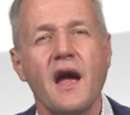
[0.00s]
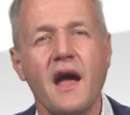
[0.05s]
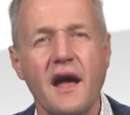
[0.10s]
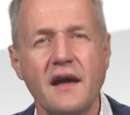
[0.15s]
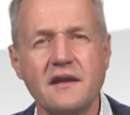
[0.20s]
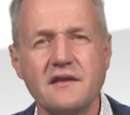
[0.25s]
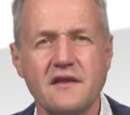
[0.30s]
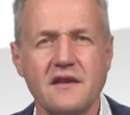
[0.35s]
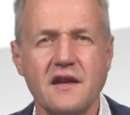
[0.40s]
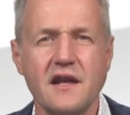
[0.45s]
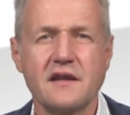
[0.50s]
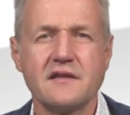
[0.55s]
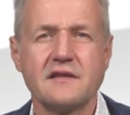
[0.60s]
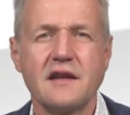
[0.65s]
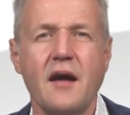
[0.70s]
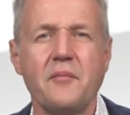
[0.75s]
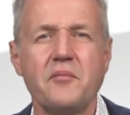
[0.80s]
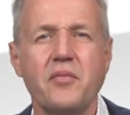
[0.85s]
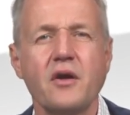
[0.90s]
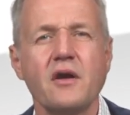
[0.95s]
As an
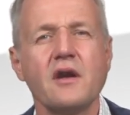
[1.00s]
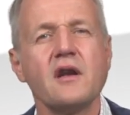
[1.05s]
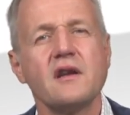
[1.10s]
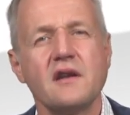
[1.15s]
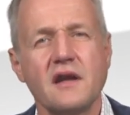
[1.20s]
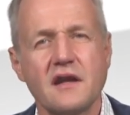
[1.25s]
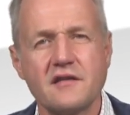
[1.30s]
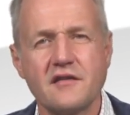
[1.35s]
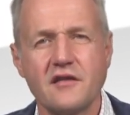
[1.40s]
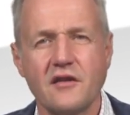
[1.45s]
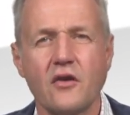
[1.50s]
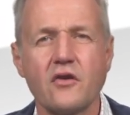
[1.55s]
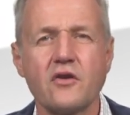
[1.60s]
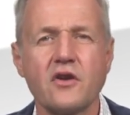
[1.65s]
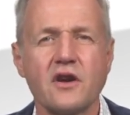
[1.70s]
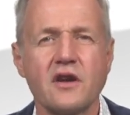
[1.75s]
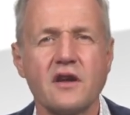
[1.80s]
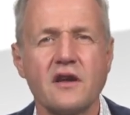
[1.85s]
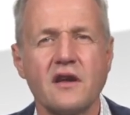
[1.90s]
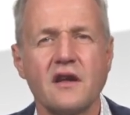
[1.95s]
example, let's
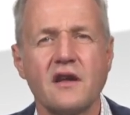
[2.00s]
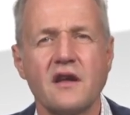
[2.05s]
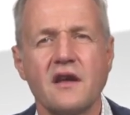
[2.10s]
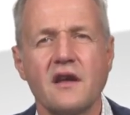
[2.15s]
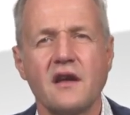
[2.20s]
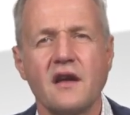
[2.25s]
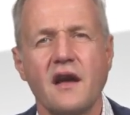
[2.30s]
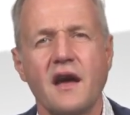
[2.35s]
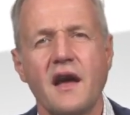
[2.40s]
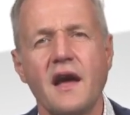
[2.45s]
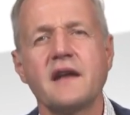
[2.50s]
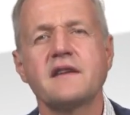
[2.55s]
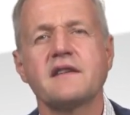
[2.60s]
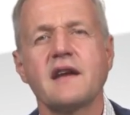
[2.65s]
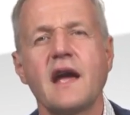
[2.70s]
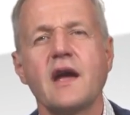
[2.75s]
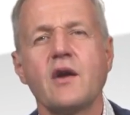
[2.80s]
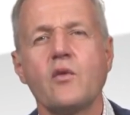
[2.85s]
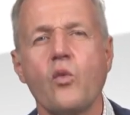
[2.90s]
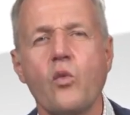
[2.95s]
look at
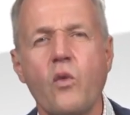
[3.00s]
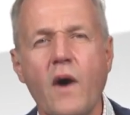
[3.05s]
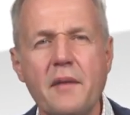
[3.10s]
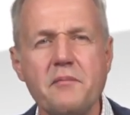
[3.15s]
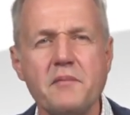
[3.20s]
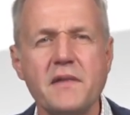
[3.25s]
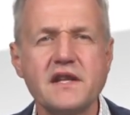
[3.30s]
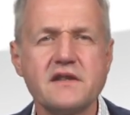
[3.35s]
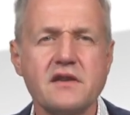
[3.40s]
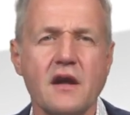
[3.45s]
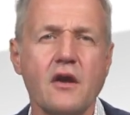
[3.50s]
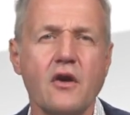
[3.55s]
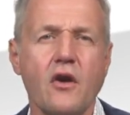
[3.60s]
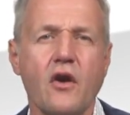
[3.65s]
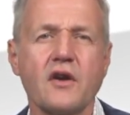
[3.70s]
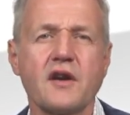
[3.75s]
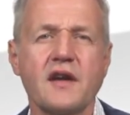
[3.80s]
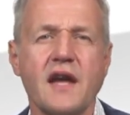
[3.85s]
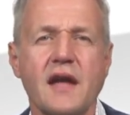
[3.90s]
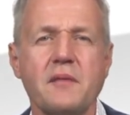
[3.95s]
a 1 meter
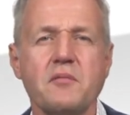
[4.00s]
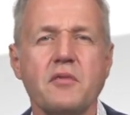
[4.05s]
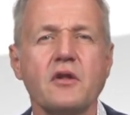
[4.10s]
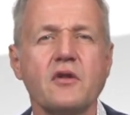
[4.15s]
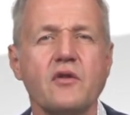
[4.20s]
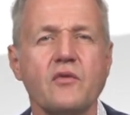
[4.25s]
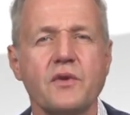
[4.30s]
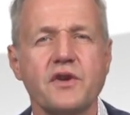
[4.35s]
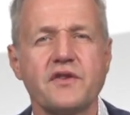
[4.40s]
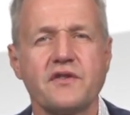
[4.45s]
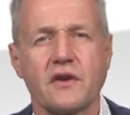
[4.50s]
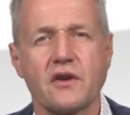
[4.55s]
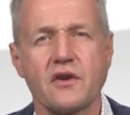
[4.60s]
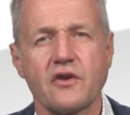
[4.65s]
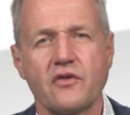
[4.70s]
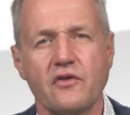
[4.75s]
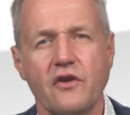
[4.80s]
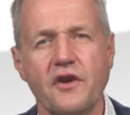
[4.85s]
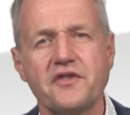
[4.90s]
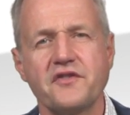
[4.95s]
long cable with a
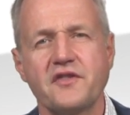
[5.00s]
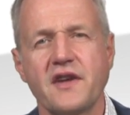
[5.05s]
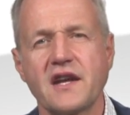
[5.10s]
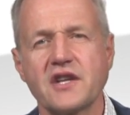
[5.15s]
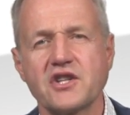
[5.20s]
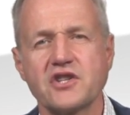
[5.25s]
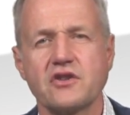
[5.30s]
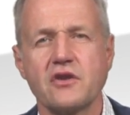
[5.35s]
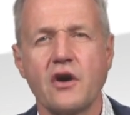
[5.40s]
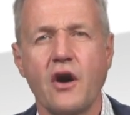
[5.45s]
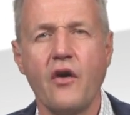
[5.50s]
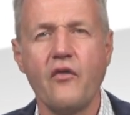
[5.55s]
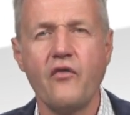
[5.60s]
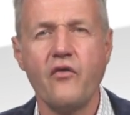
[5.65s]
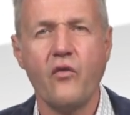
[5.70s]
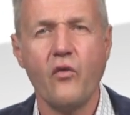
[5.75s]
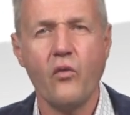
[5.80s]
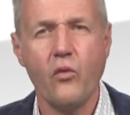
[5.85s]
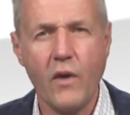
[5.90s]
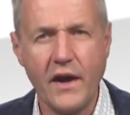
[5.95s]
cross-section
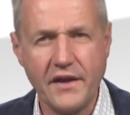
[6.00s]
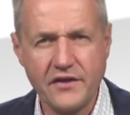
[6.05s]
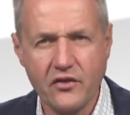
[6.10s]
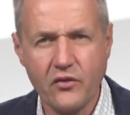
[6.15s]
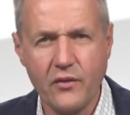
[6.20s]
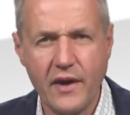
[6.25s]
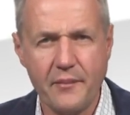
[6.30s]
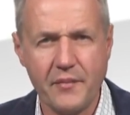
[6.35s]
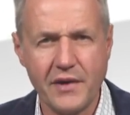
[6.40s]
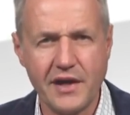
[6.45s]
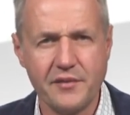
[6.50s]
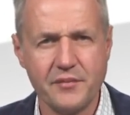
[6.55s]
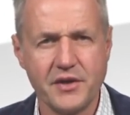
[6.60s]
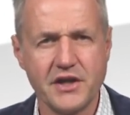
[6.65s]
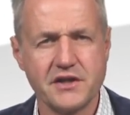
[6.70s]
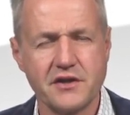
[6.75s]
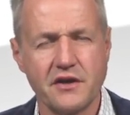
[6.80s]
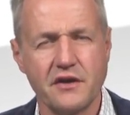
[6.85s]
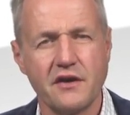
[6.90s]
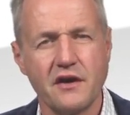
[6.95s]
of 1 square
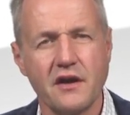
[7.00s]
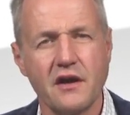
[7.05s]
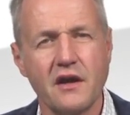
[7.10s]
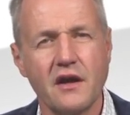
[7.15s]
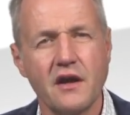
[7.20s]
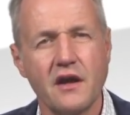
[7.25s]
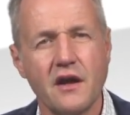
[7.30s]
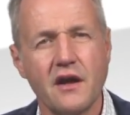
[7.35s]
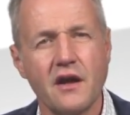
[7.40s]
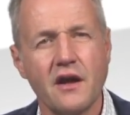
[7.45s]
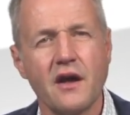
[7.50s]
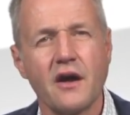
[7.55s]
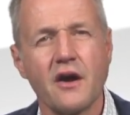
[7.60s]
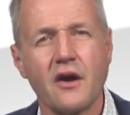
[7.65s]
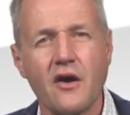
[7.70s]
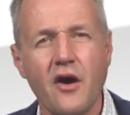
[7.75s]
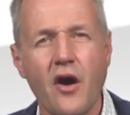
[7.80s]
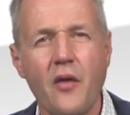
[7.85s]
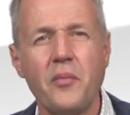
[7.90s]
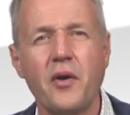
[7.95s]
millimeter.
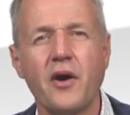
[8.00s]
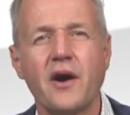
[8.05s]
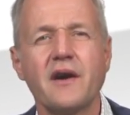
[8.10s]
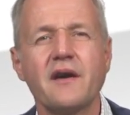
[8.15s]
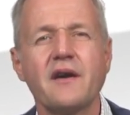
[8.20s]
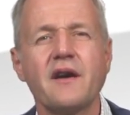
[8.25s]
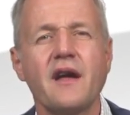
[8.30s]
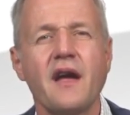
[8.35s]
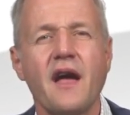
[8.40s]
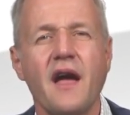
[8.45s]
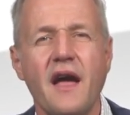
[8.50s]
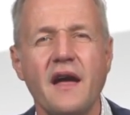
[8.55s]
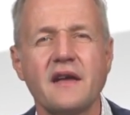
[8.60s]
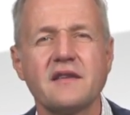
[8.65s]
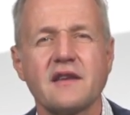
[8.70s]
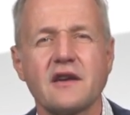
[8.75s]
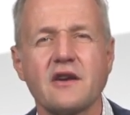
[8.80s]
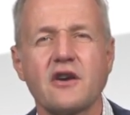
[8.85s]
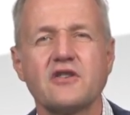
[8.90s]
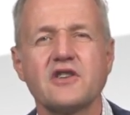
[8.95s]
Copper
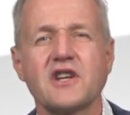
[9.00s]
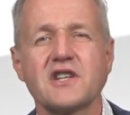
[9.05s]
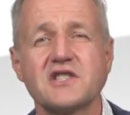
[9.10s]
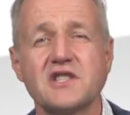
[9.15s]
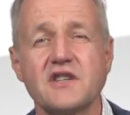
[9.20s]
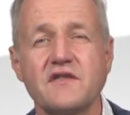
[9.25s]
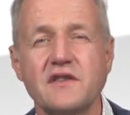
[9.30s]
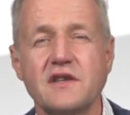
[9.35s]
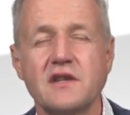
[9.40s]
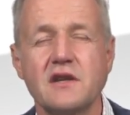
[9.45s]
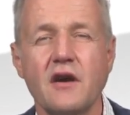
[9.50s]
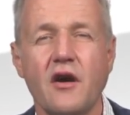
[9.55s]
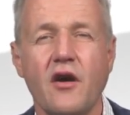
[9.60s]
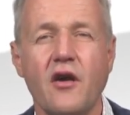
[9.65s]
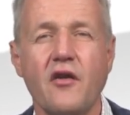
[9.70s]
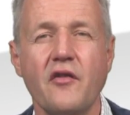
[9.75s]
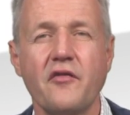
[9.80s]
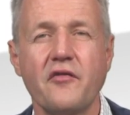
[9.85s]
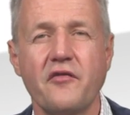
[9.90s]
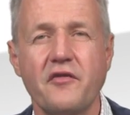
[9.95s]
has a conductivity
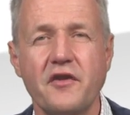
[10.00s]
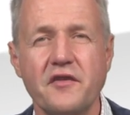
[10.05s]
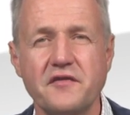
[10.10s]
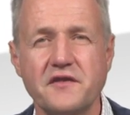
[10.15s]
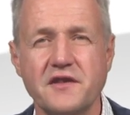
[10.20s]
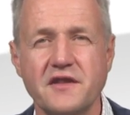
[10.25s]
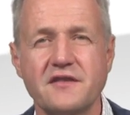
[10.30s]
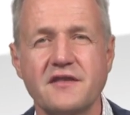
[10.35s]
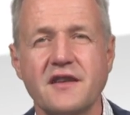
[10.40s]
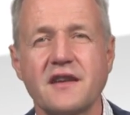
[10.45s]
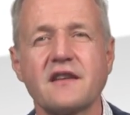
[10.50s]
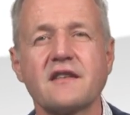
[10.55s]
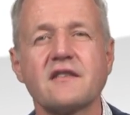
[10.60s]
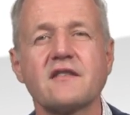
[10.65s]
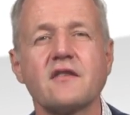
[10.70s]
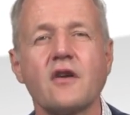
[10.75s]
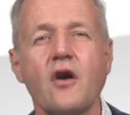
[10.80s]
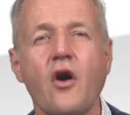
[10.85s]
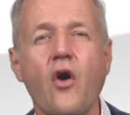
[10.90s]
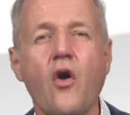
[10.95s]
of
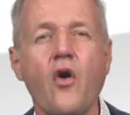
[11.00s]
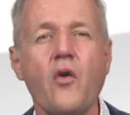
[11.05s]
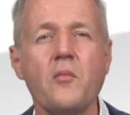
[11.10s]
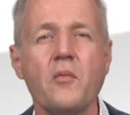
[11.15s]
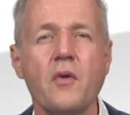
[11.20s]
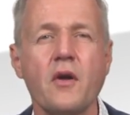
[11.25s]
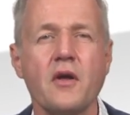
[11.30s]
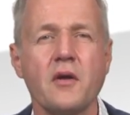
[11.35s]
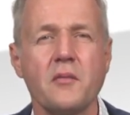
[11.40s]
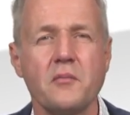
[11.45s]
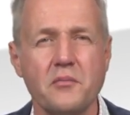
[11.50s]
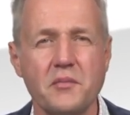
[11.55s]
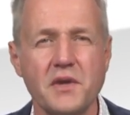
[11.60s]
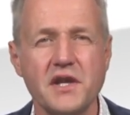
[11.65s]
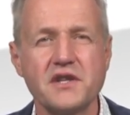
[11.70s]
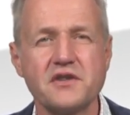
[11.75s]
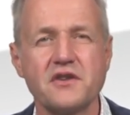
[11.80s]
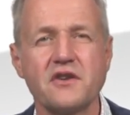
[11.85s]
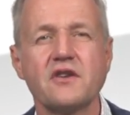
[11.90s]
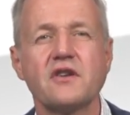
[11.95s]
56 ohm
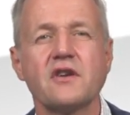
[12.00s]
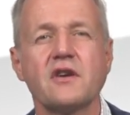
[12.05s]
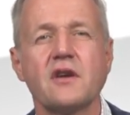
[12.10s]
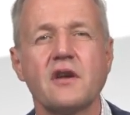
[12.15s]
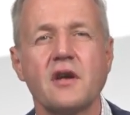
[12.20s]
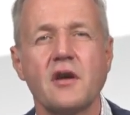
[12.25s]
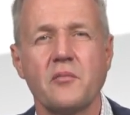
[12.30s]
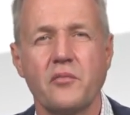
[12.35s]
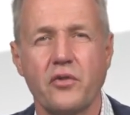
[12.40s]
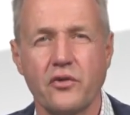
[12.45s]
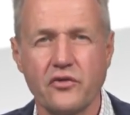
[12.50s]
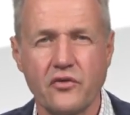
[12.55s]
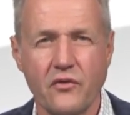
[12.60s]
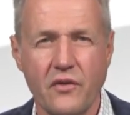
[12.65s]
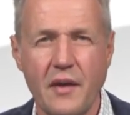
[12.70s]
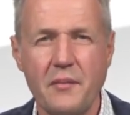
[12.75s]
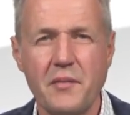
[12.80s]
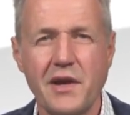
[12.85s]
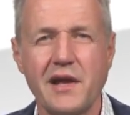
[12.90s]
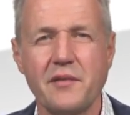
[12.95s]
meter per
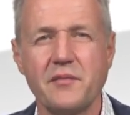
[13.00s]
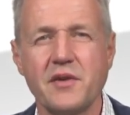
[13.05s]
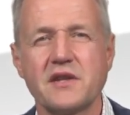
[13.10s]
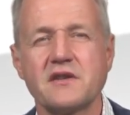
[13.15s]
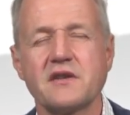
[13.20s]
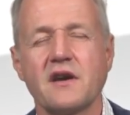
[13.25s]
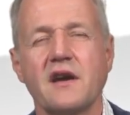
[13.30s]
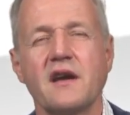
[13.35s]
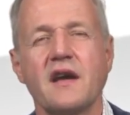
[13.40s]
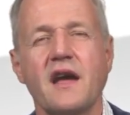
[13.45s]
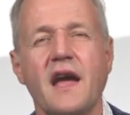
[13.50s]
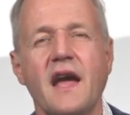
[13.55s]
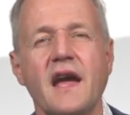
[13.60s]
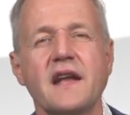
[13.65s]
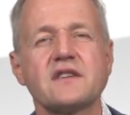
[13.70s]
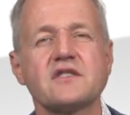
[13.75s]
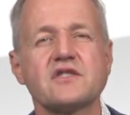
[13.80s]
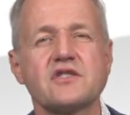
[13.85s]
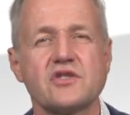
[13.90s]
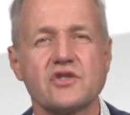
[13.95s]
square millimeter
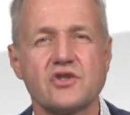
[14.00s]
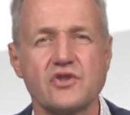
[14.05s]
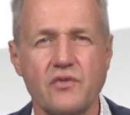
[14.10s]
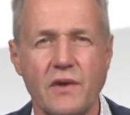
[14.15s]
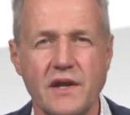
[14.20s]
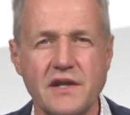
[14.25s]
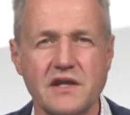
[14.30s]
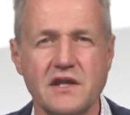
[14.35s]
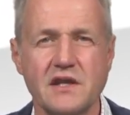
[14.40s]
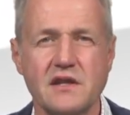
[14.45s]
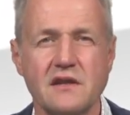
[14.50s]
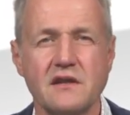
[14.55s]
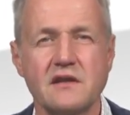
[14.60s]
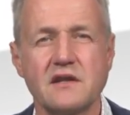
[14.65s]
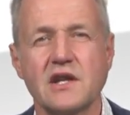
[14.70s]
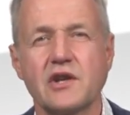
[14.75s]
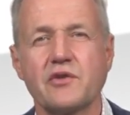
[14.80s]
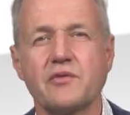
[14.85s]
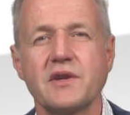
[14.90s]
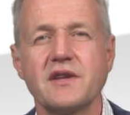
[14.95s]
at 20
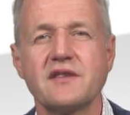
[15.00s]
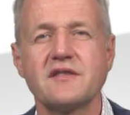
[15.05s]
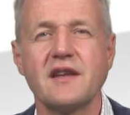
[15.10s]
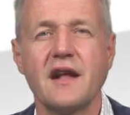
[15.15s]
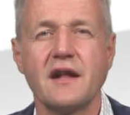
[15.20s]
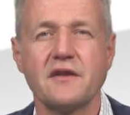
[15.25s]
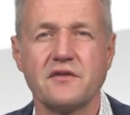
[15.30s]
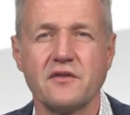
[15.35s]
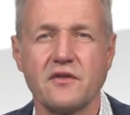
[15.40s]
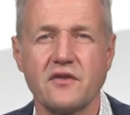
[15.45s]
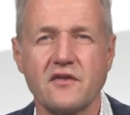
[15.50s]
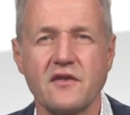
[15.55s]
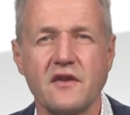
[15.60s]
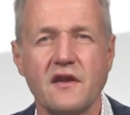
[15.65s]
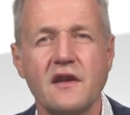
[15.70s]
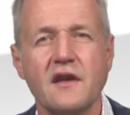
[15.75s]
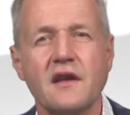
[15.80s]
degrees Celsius.